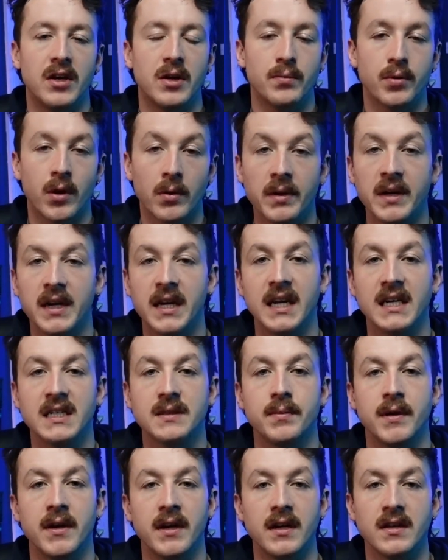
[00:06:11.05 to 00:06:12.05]
you're probably going to
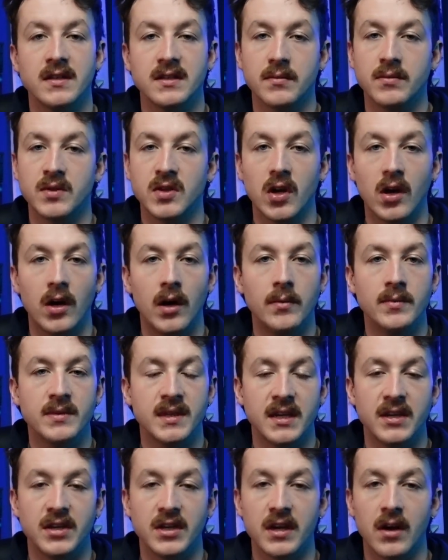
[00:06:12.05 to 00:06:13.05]
experience some DOMs
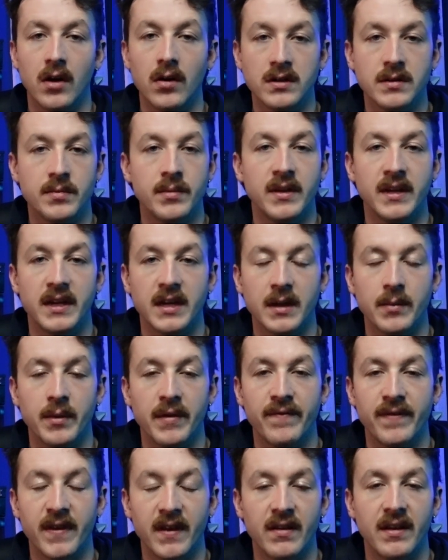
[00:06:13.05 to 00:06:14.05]
and you're ultimately going to be
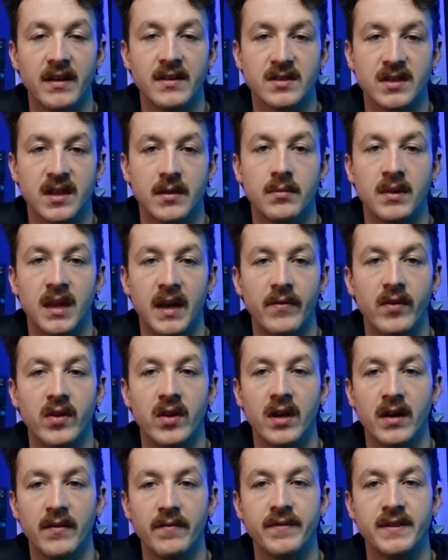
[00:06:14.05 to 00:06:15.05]
feeling some
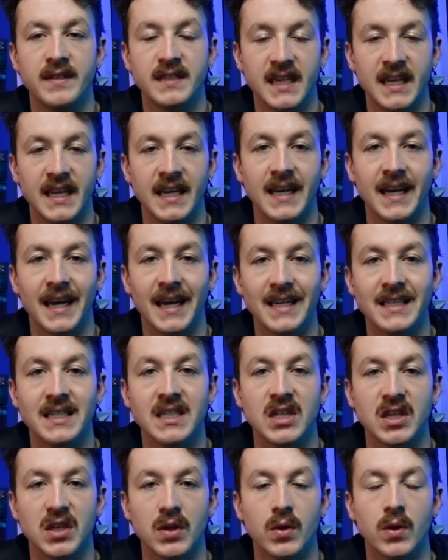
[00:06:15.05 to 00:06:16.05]
level of fatigue
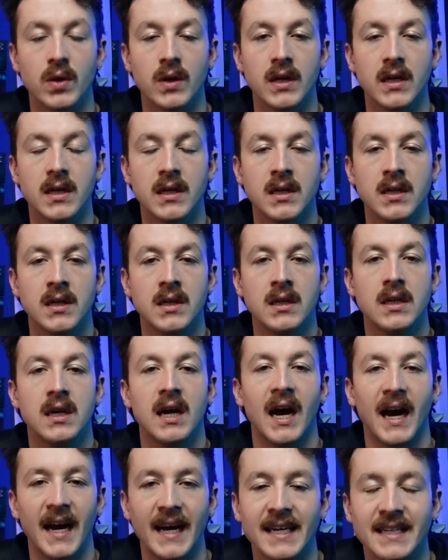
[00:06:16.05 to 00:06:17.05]
into your
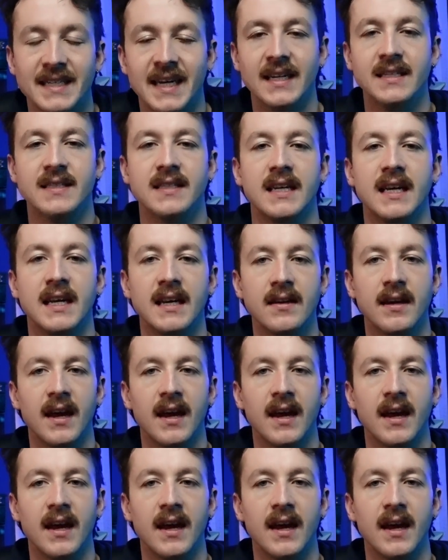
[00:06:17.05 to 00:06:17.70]
high intensity.